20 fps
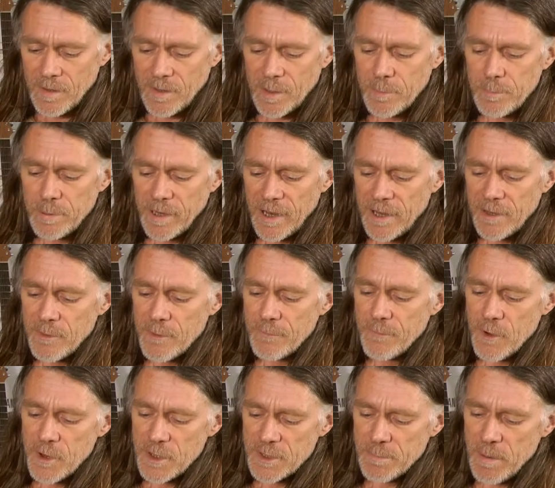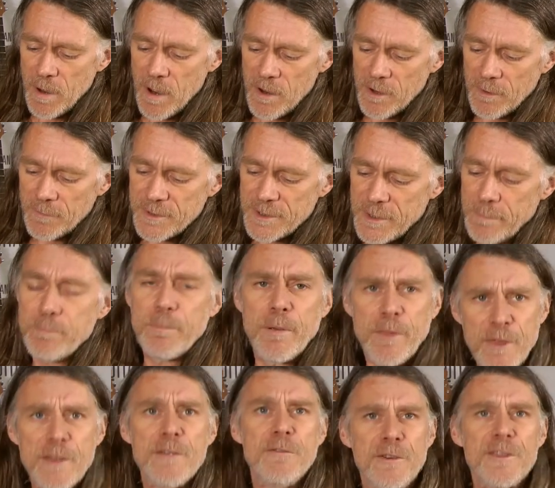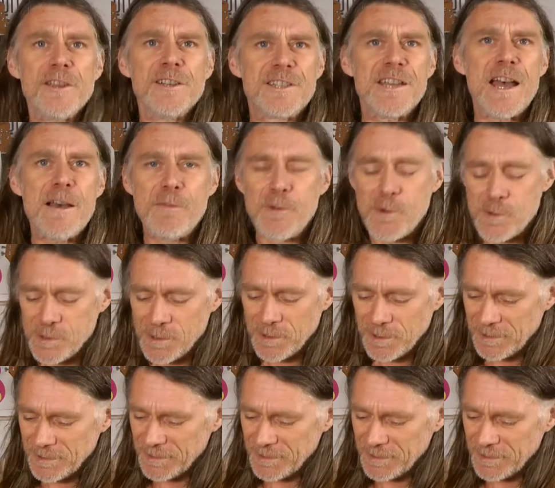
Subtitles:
He played the verse part of Sympathy for the Devil,